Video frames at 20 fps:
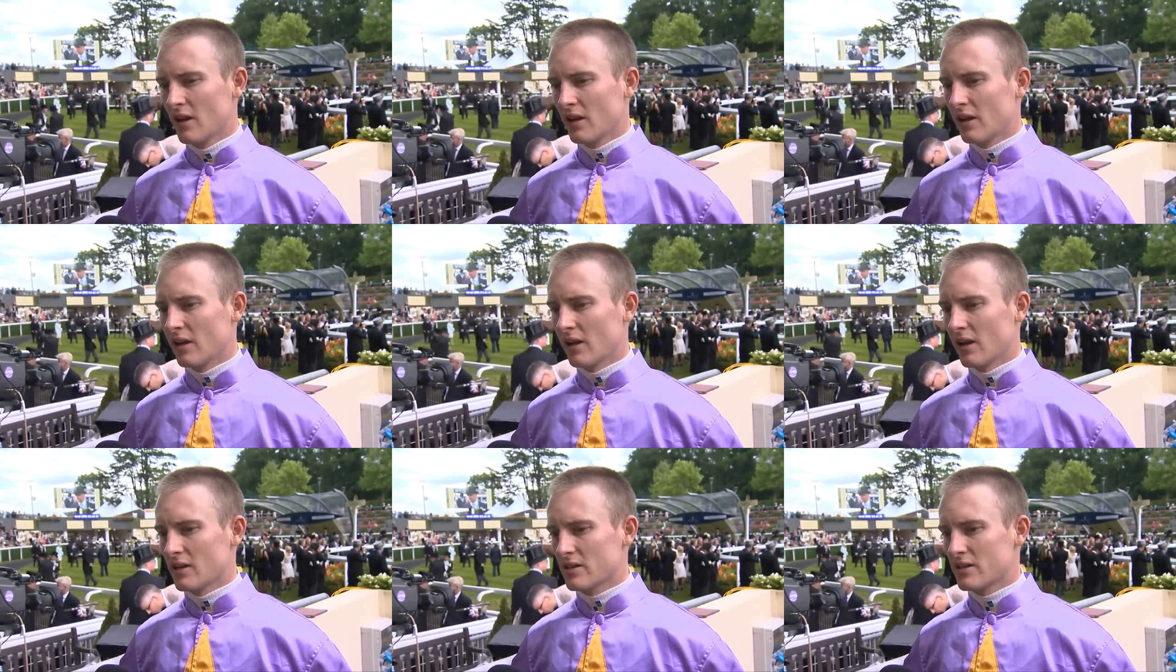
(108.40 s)

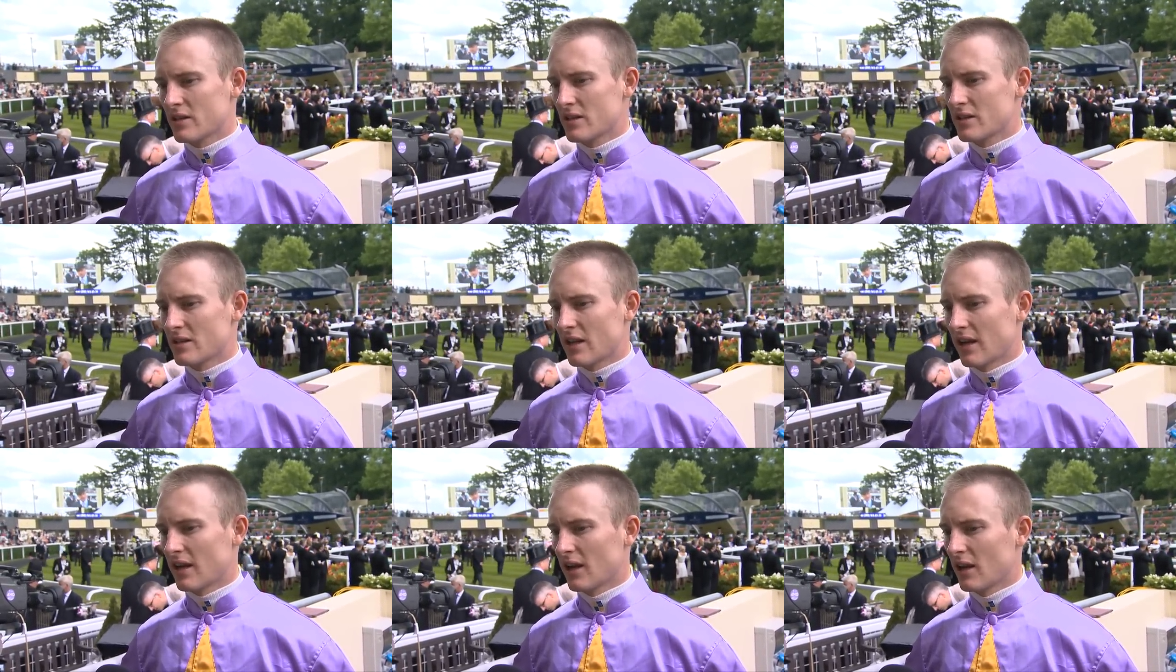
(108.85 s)
you know it's
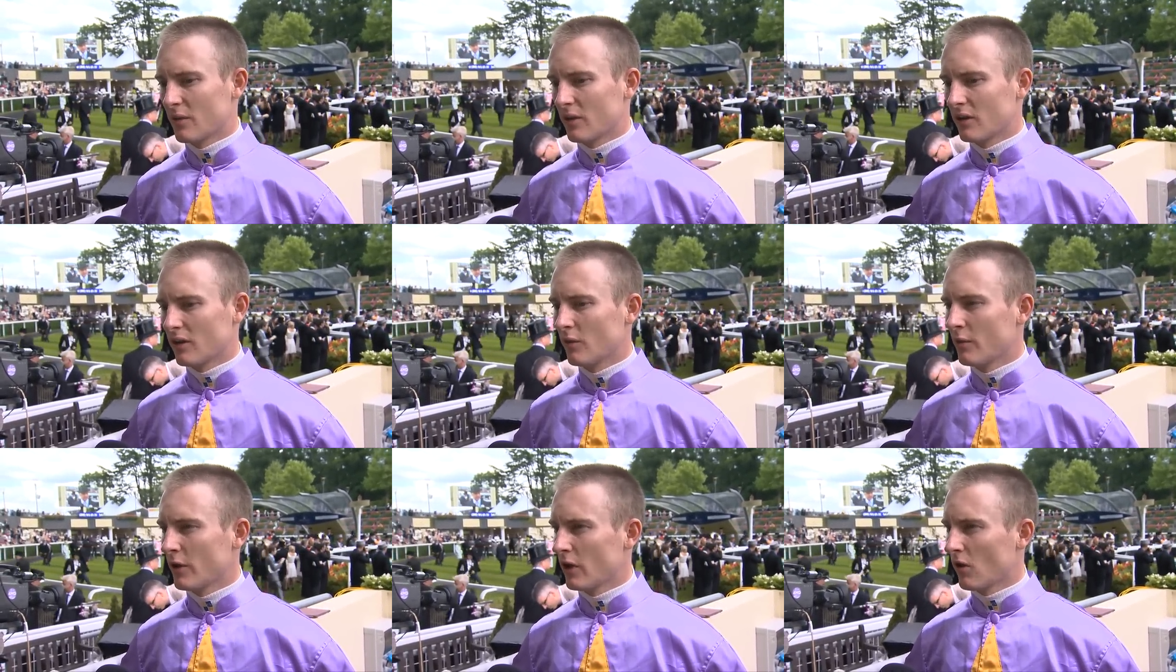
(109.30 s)
just taken him a
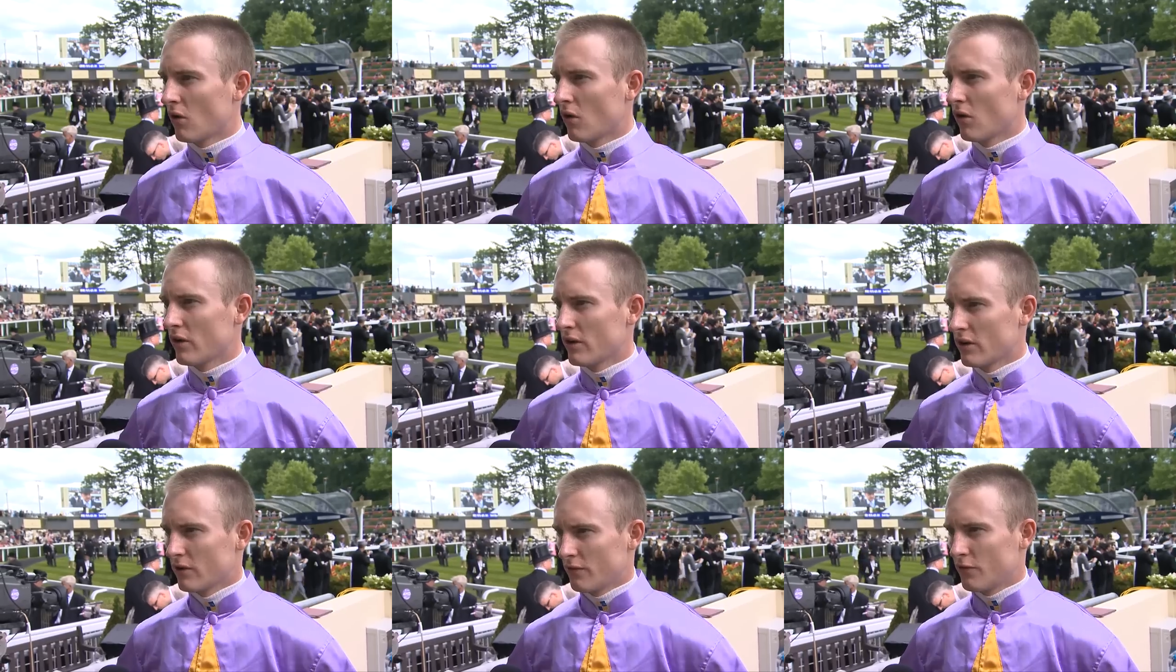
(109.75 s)
little bit
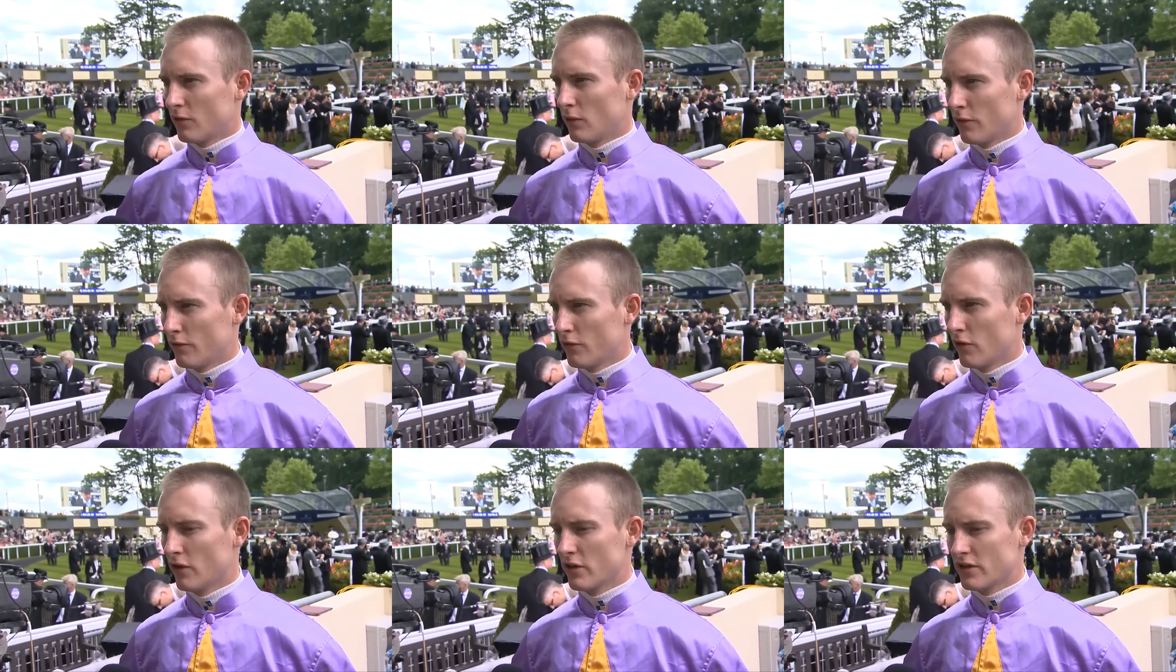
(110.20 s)
longer to
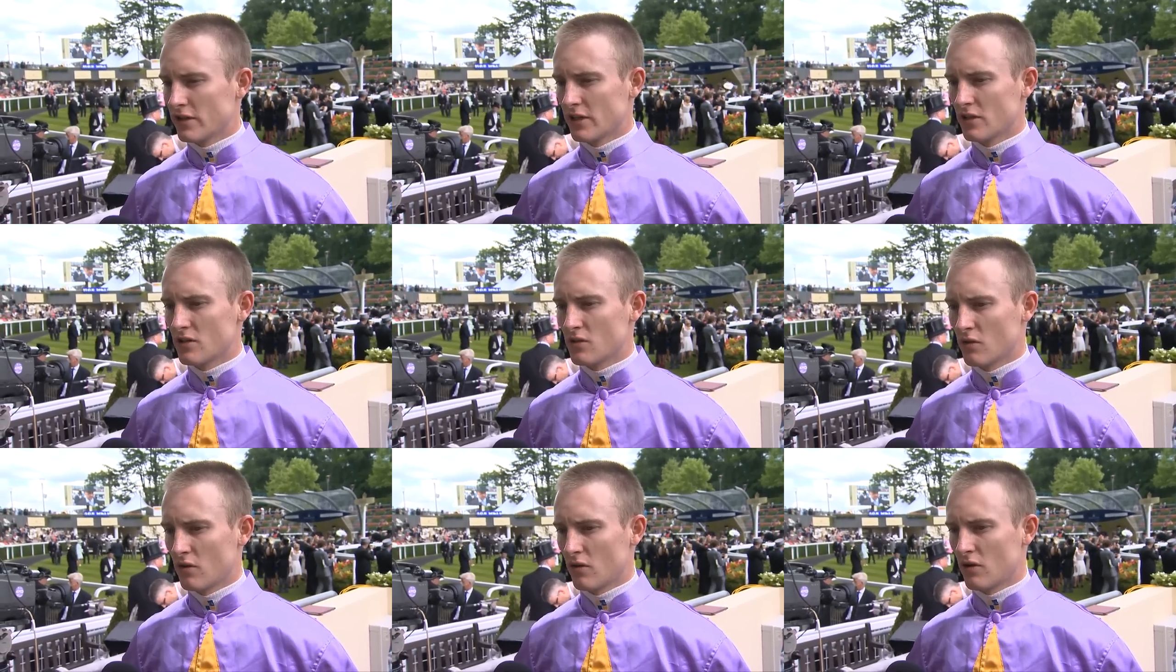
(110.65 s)
fully furnish
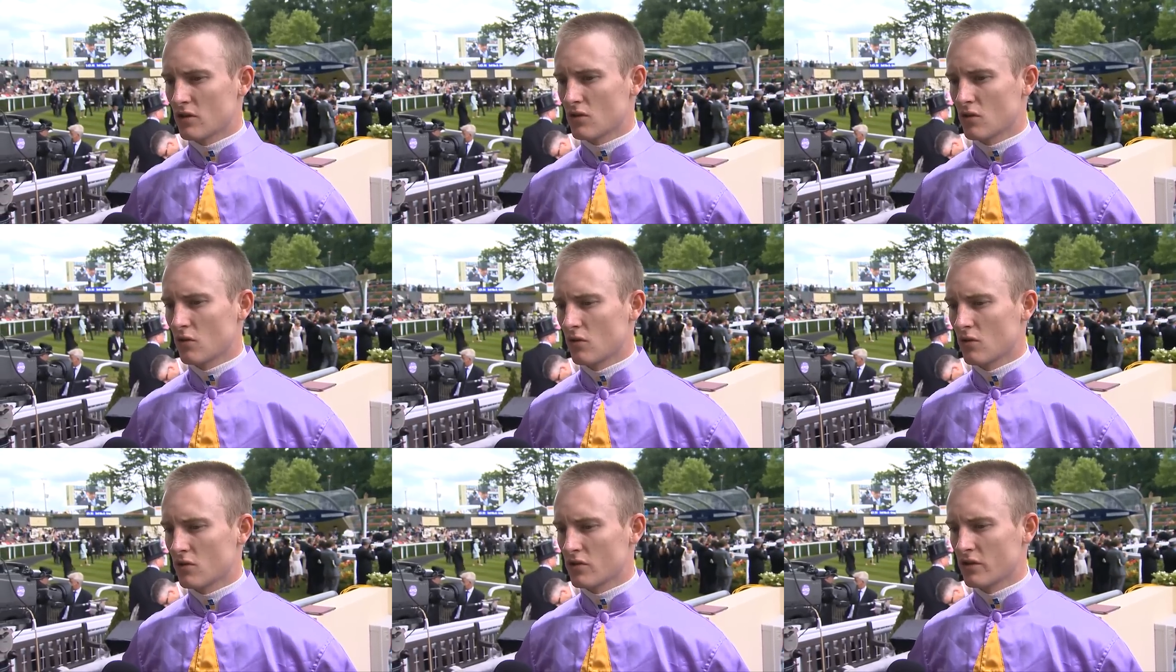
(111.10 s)
into a nice
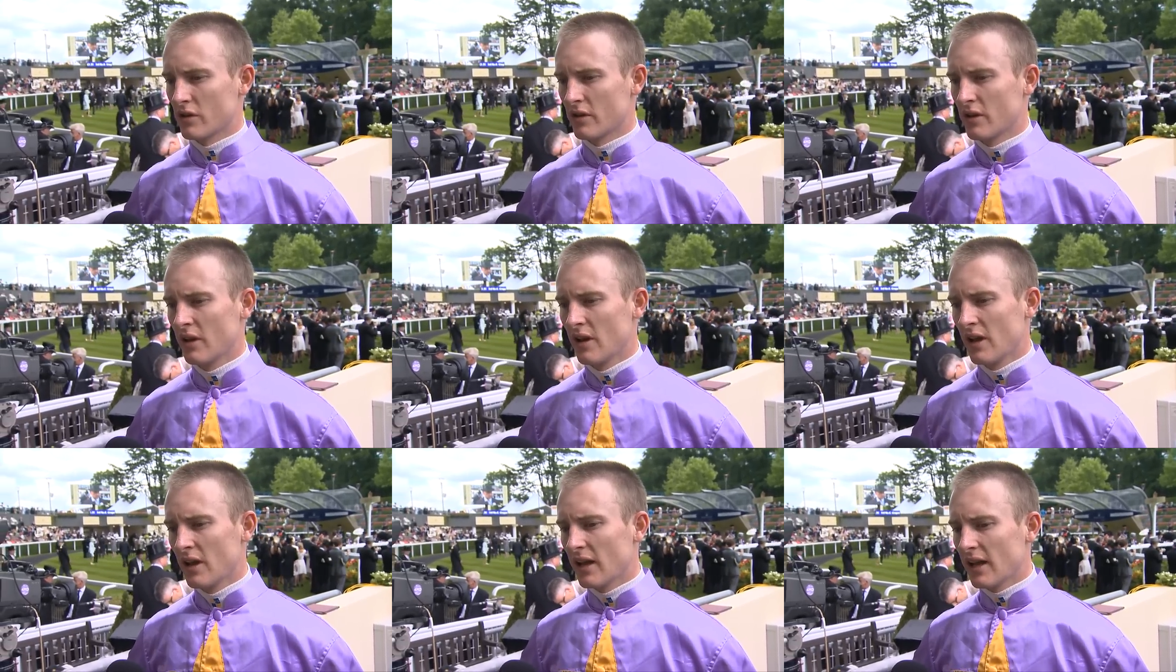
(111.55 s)
horse. And
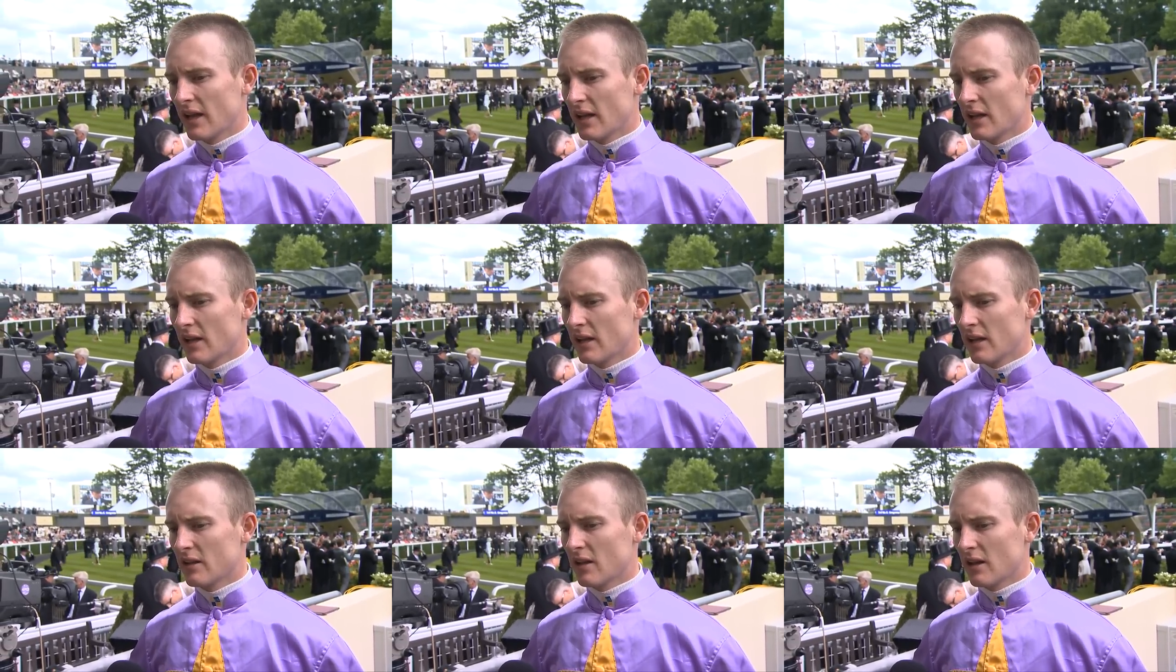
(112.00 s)

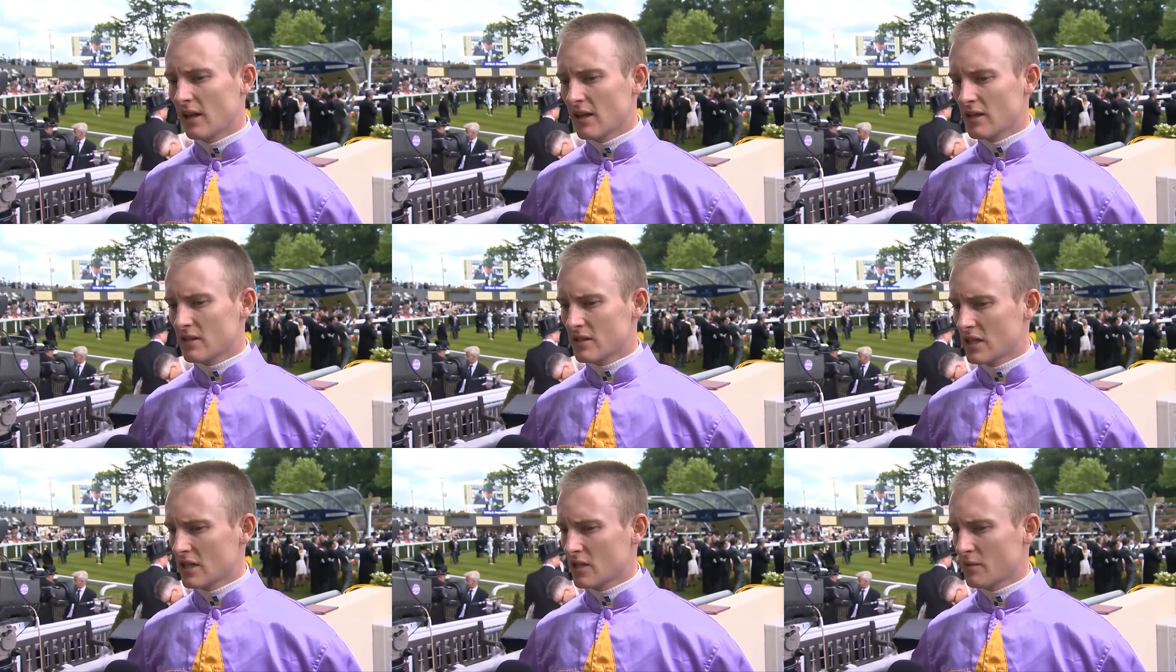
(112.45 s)
in the
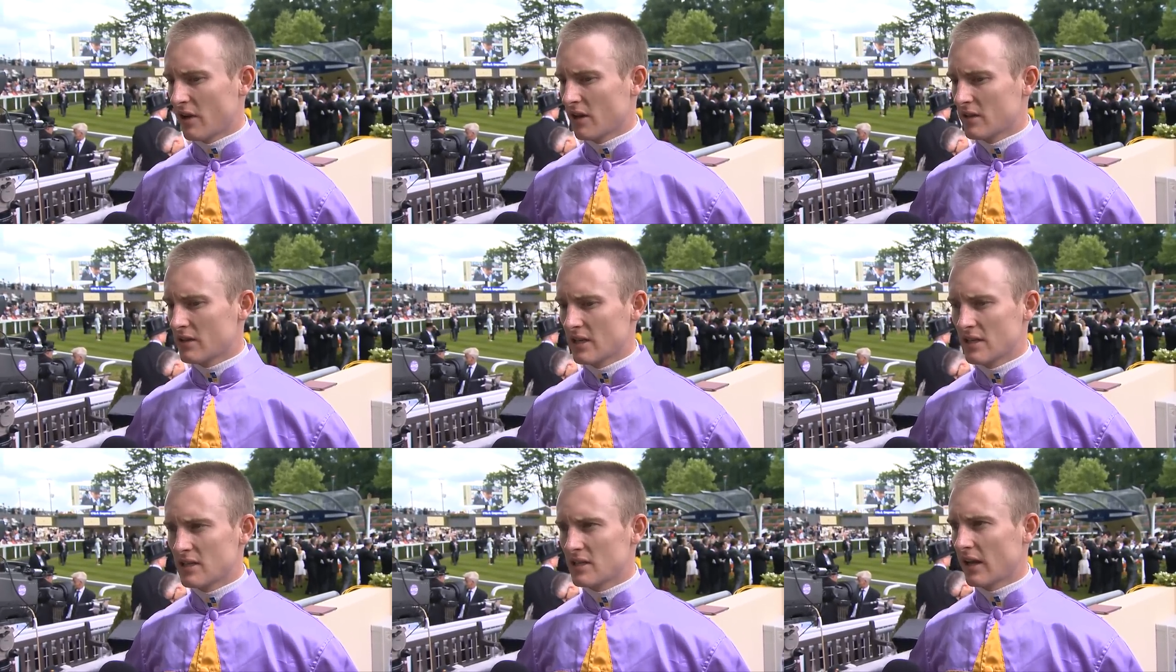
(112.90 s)
last six
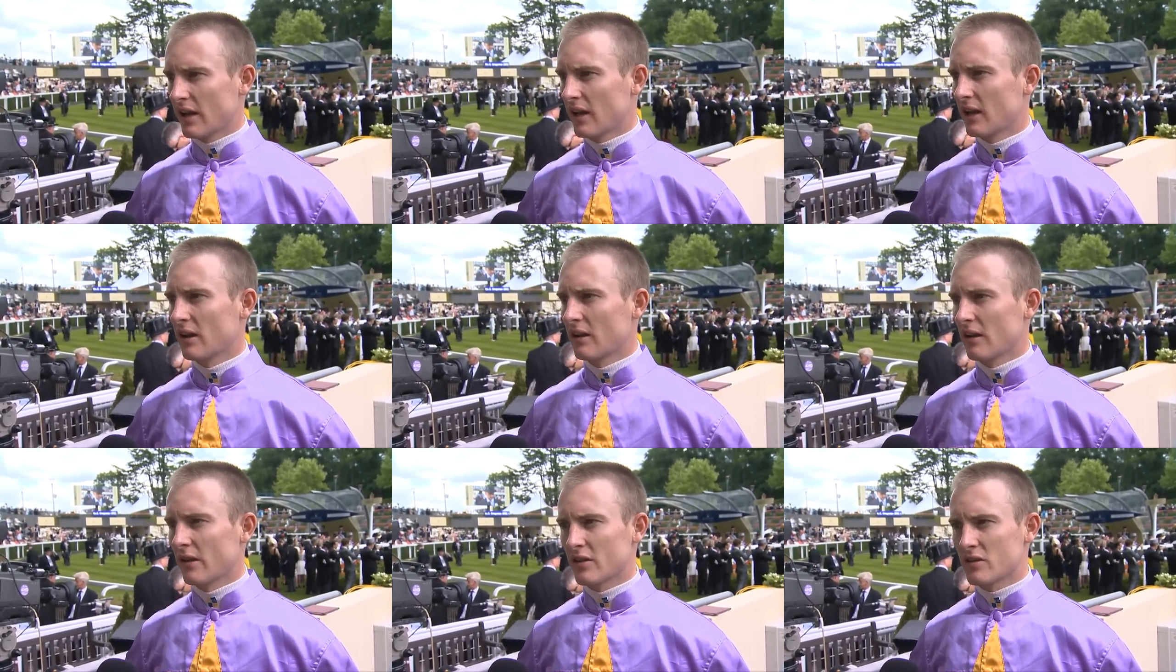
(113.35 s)
months, he's
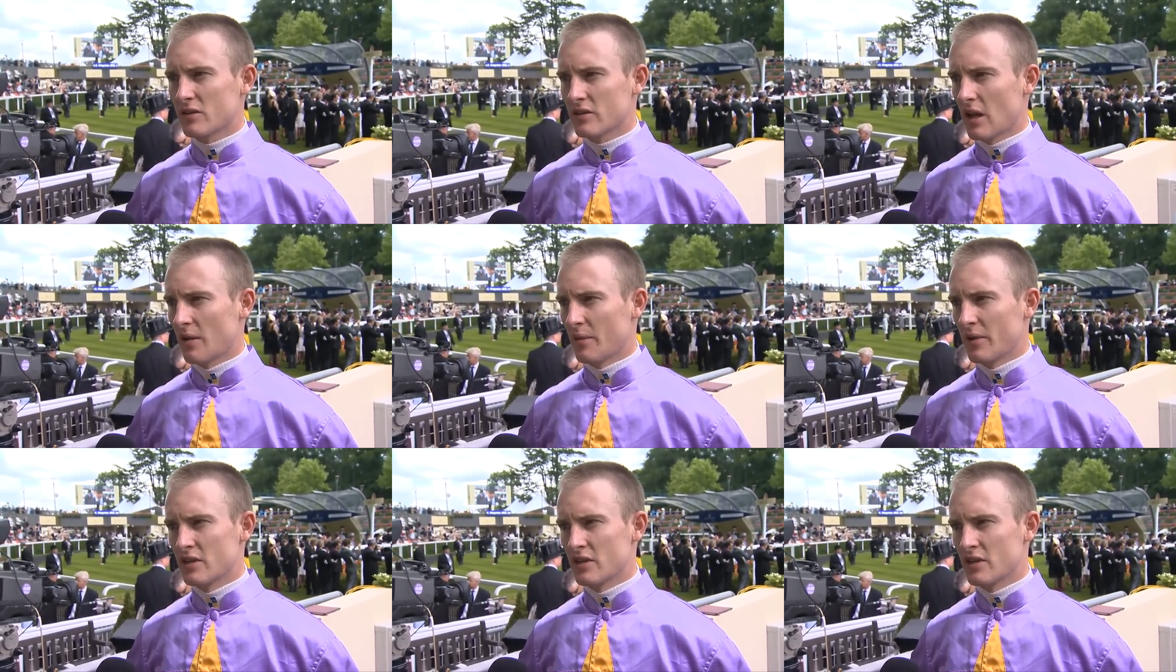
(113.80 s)
taken another step.